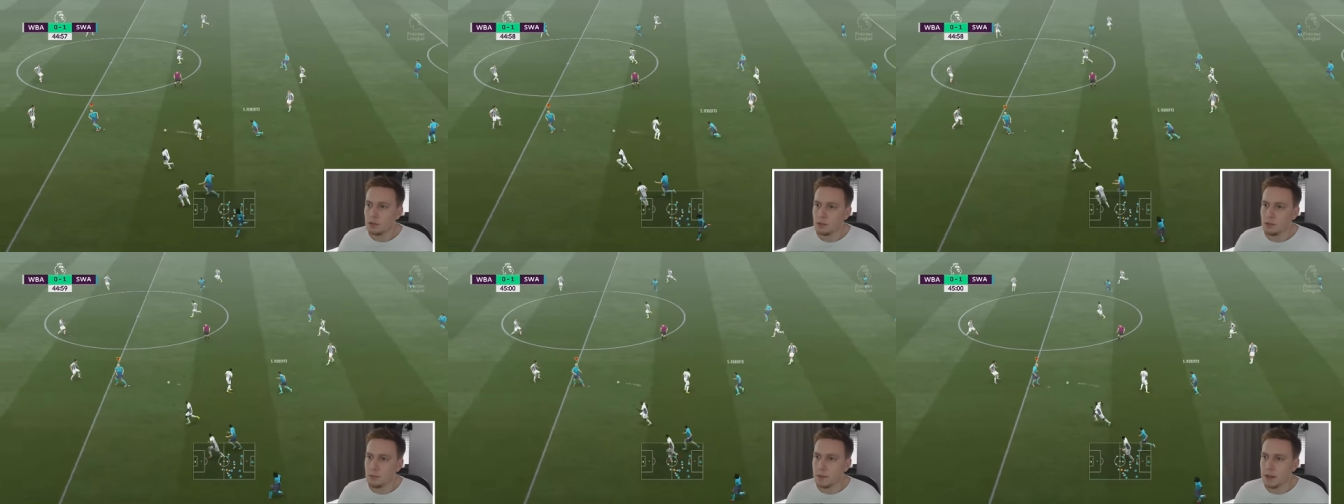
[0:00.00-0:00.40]

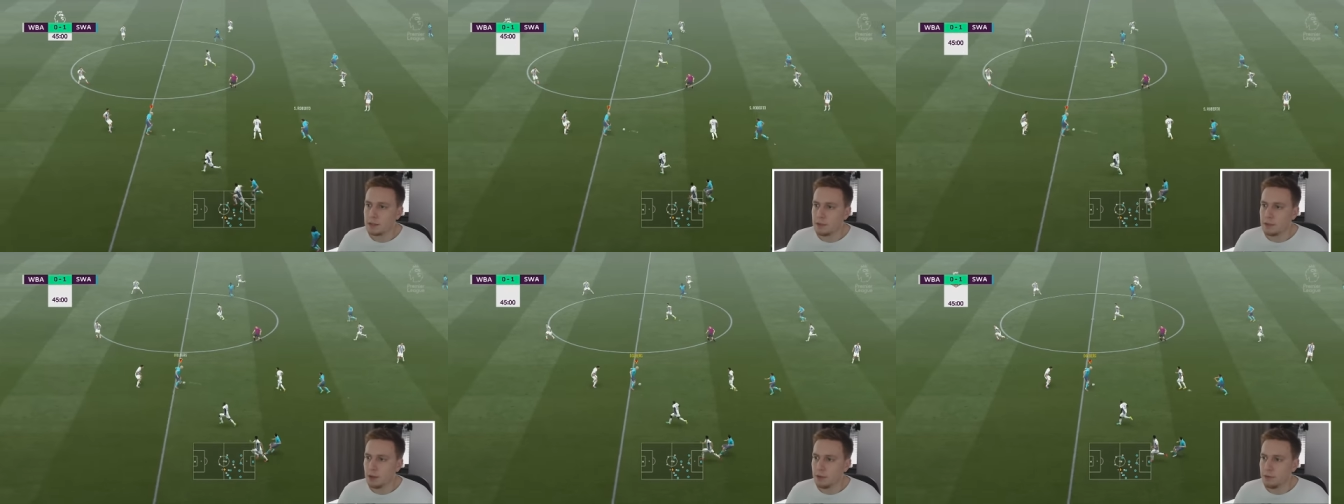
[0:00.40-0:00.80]

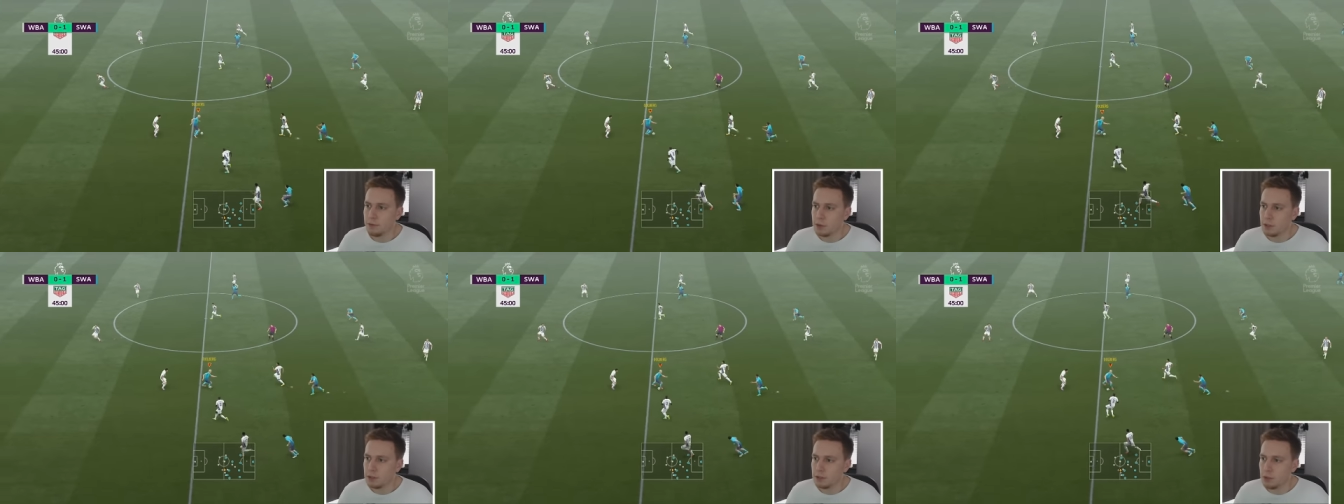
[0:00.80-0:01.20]
Roberto
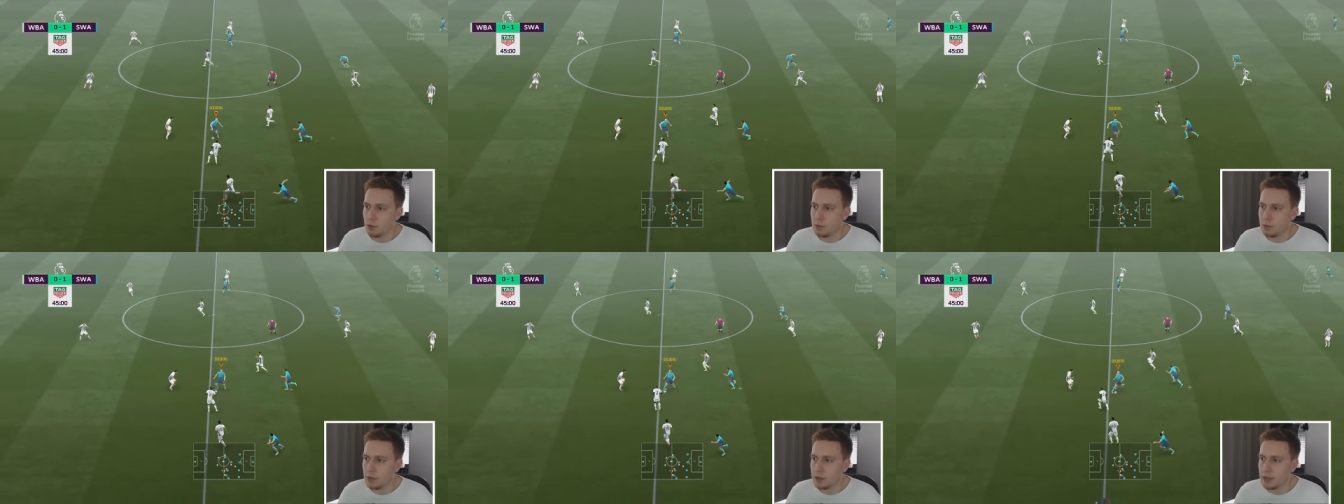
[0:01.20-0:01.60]
finds
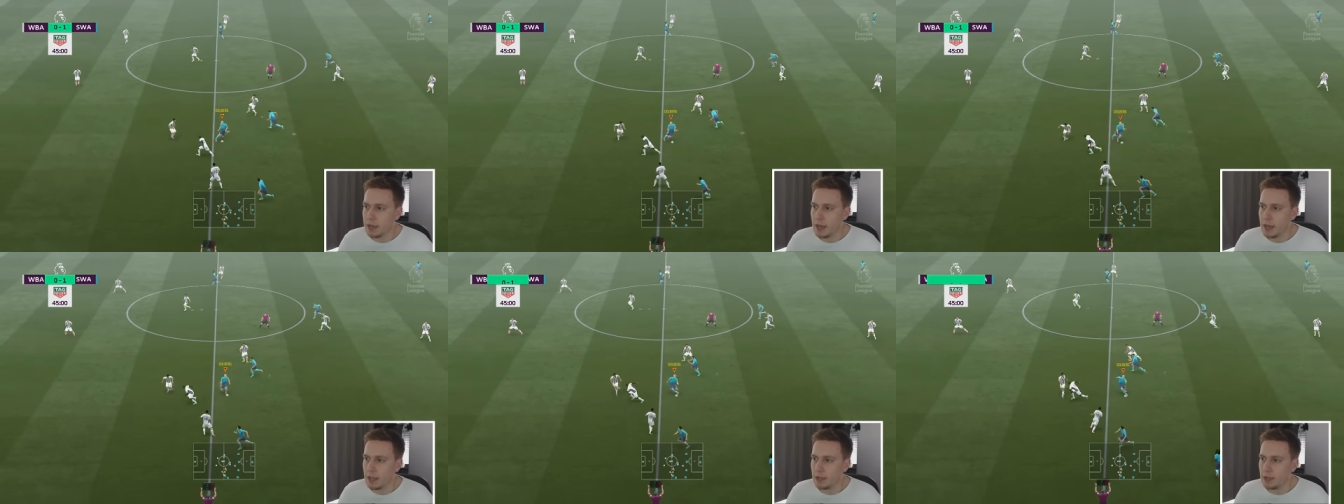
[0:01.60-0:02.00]
Dolberg
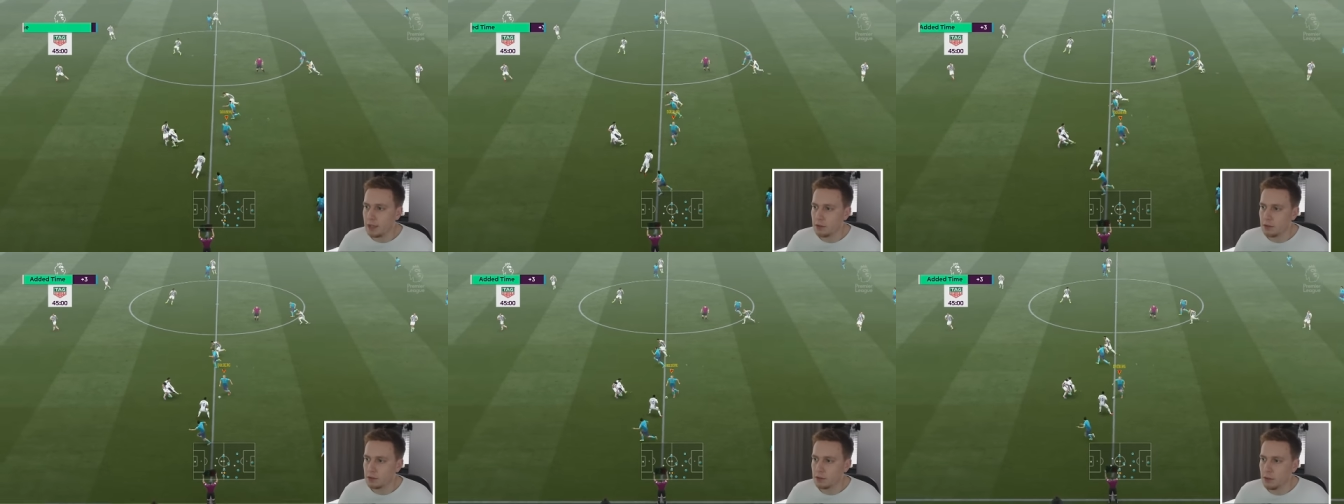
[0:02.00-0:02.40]
again. He
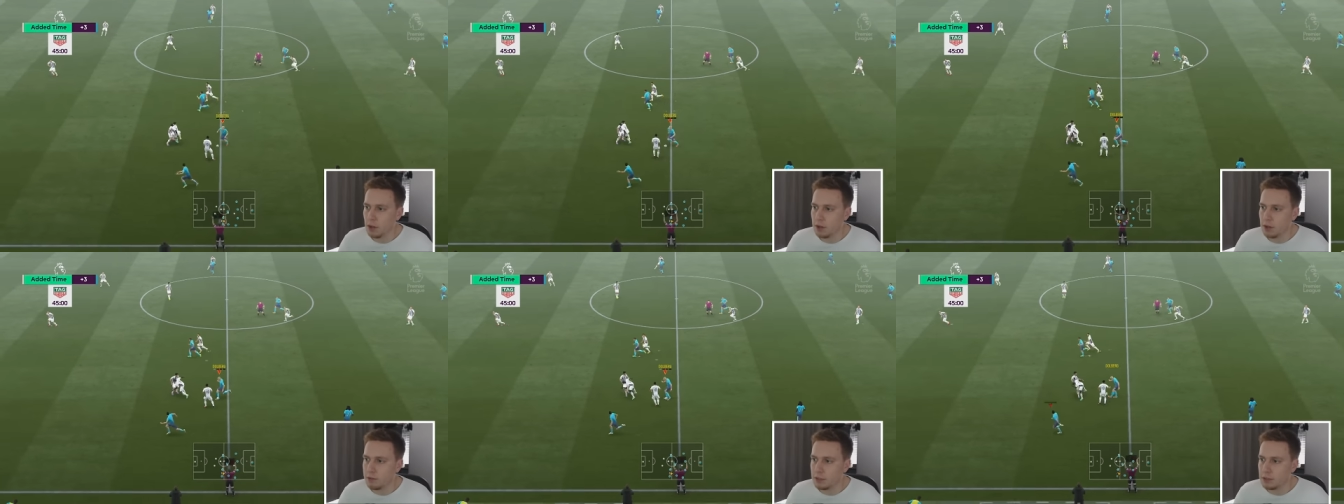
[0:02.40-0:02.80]
looks
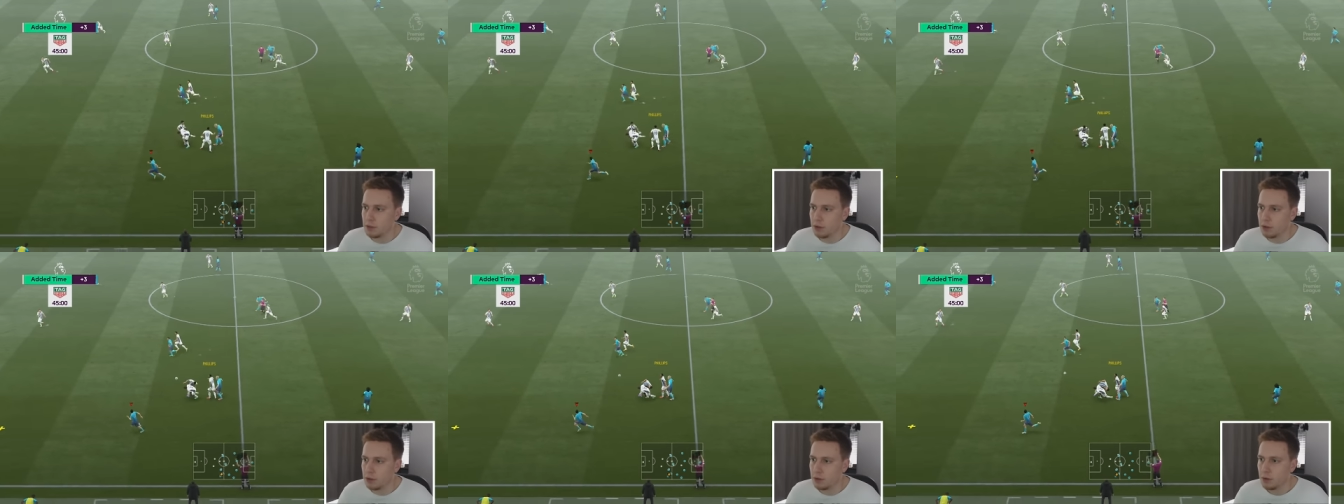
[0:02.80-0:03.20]
lively
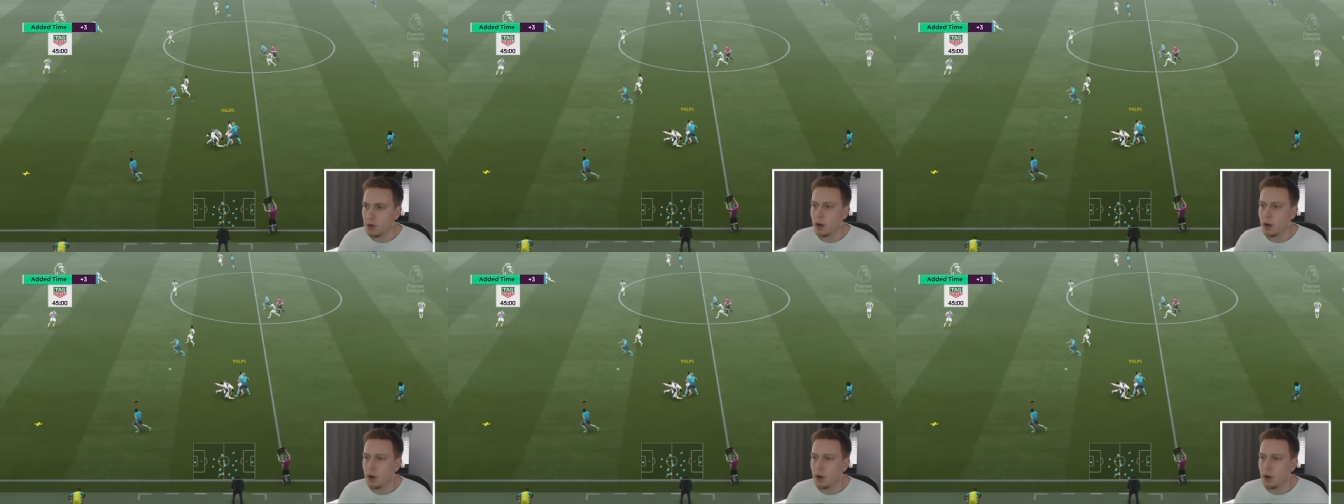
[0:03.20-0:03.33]
too.